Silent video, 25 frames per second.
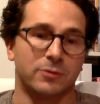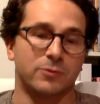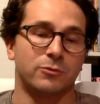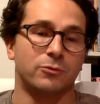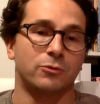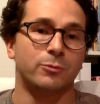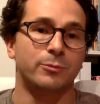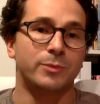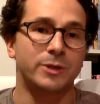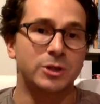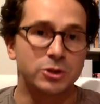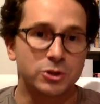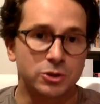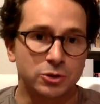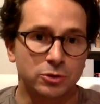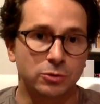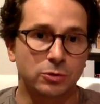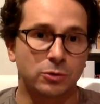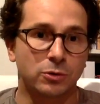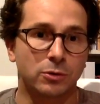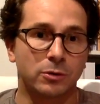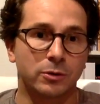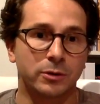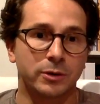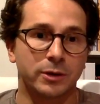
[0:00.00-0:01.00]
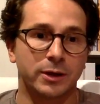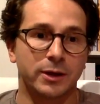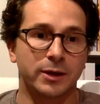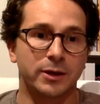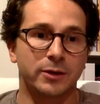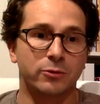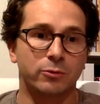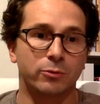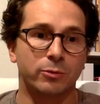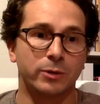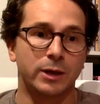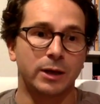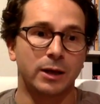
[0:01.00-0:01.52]
to be sure
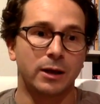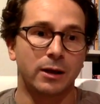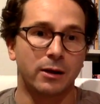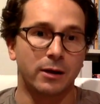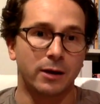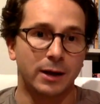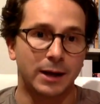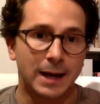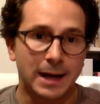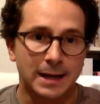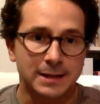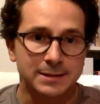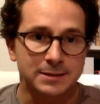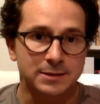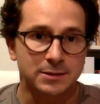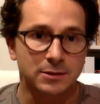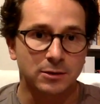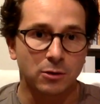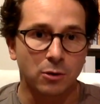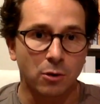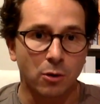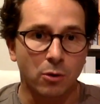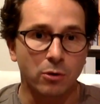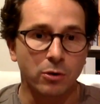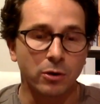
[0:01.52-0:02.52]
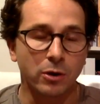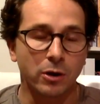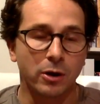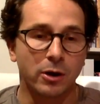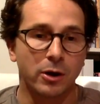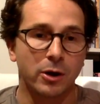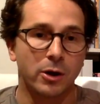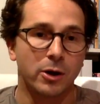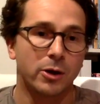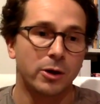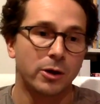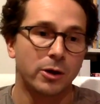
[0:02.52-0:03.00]
it will last long,